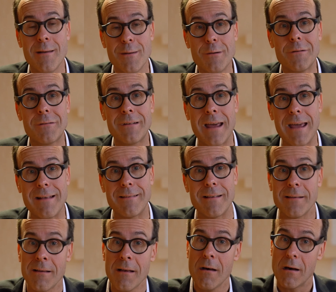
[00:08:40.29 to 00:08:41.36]
your
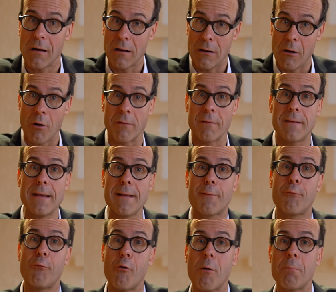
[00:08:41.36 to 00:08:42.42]
cases along these
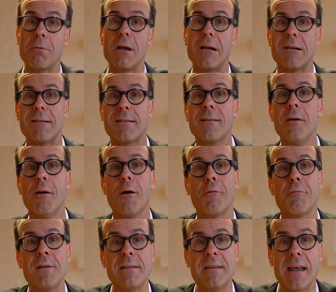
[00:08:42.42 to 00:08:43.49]
four pillars
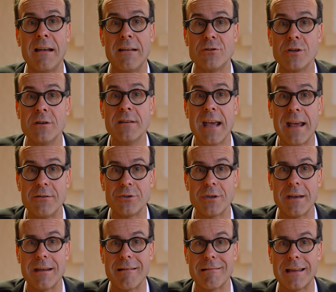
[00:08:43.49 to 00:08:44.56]
of intelligent
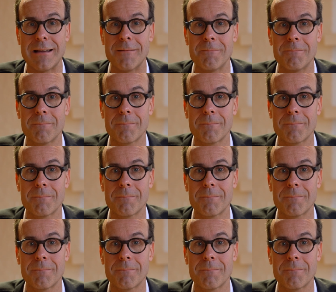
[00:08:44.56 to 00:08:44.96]
engineering.